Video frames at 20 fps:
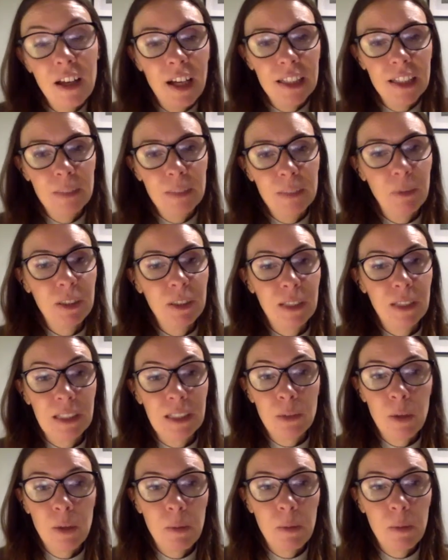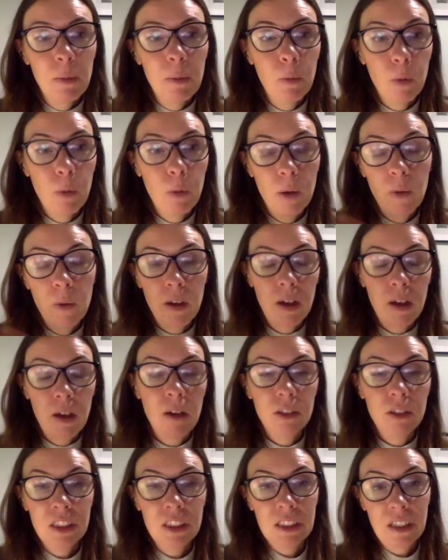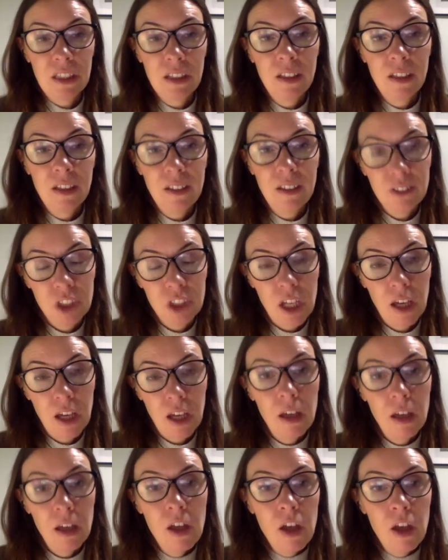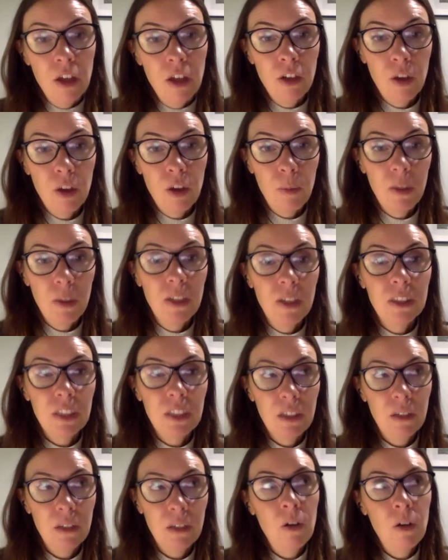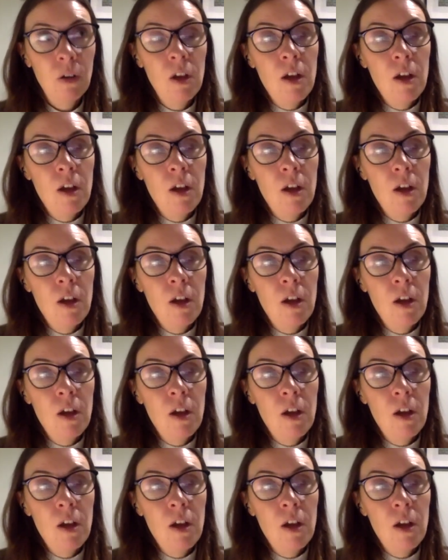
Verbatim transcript: i suppose that's why people work with coaches like you jay you know because you